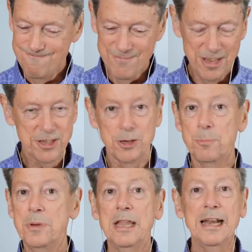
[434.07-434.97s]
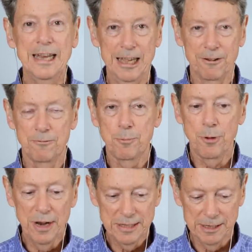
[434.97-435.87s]
the stability of
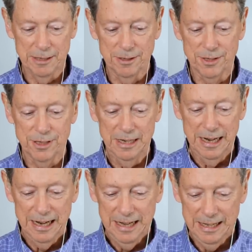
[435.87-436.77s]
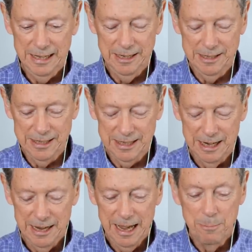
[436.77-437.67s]
presence is
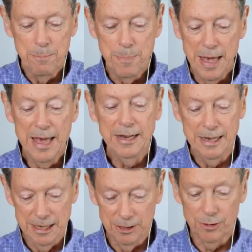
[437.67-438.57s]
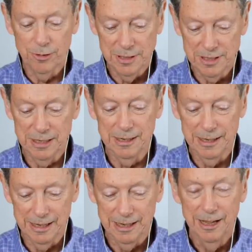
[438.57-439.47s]
embedded
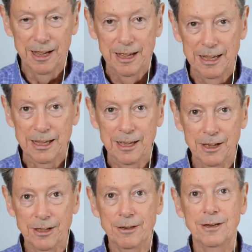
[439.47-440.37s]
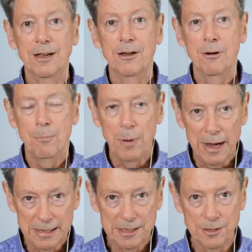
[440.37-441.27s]
increasingly in
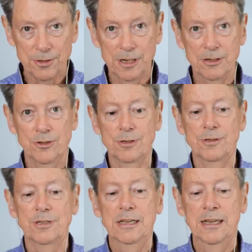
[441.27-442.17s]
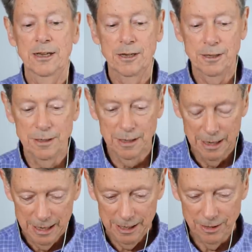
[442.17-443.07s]
body sensations, in
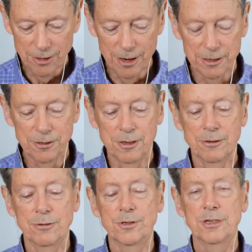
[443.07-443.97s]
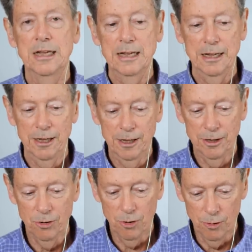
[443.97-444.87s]
hedonic tones,
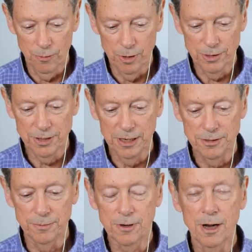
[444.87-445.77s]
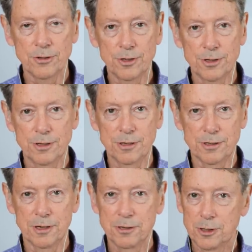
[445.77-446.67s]
in overall states of
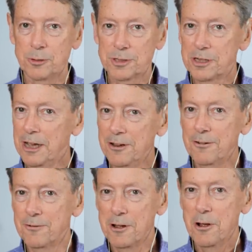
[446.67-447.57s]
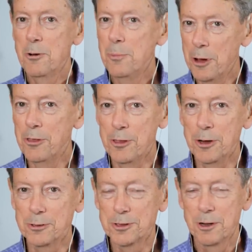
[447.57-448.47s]
consciousness. So it's kind of both of
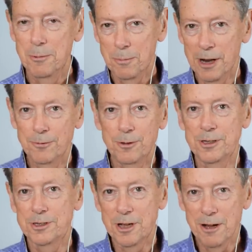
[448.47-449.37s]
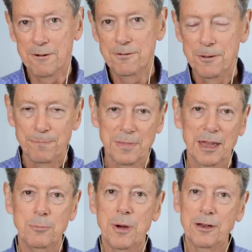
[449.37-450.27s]
those mindfulness of
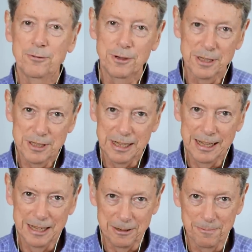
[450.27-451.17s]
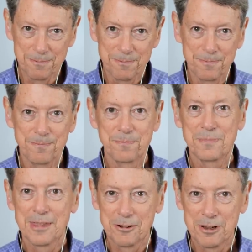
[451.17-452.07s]
and mindfulness in.
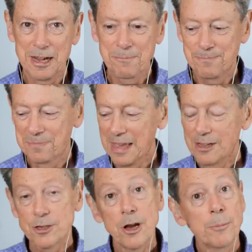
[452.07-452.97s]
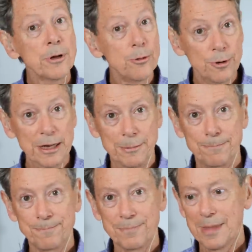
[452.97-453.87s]
Okay, so now I'm going to read
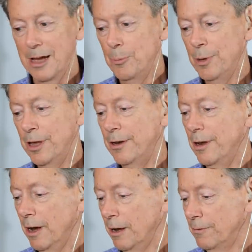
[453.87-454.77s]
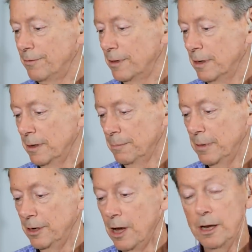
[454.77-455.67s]
a bit of um,
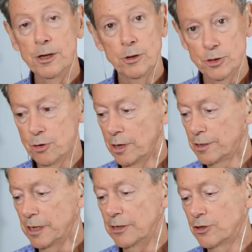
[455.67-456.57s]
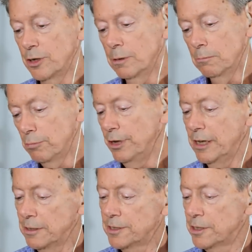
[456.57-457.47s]
translation, pretty
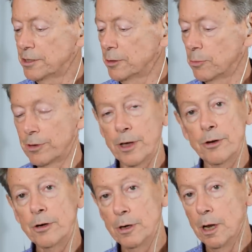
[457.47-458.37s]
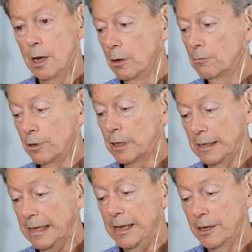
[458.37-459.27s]
consistent with other really
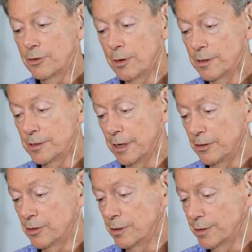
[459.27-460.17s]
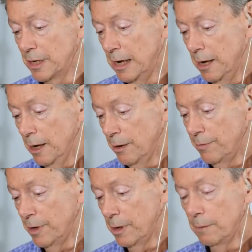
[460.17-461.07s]
leading translations of
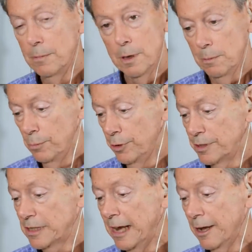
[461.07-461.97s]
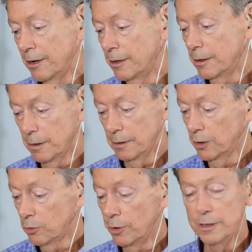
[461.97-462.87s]
the Buddhist canon,
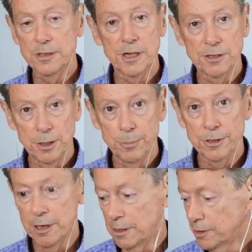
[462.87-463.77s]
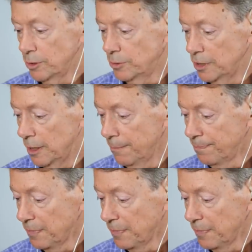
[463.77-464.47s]
including the Satipatthana Sutta.